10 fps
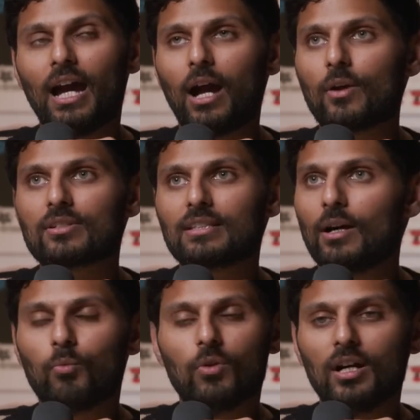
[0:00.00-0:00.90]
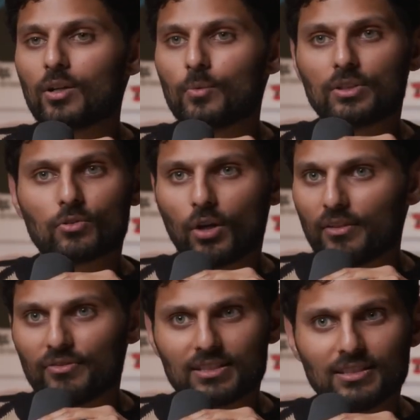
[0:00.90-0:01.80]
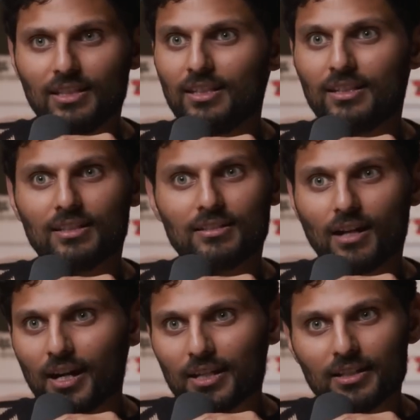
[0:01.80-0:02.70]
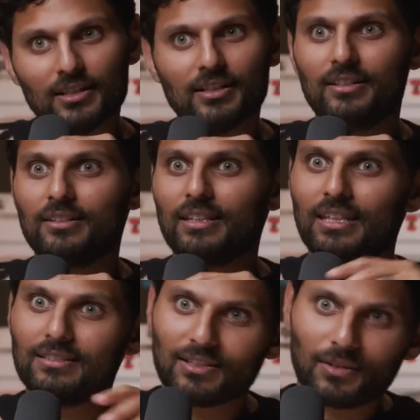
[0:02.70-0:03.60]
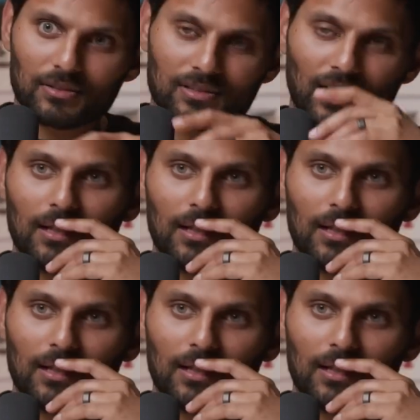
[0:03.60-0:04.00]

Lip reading: How does that work with chronic fatigue and diet and eating out of time?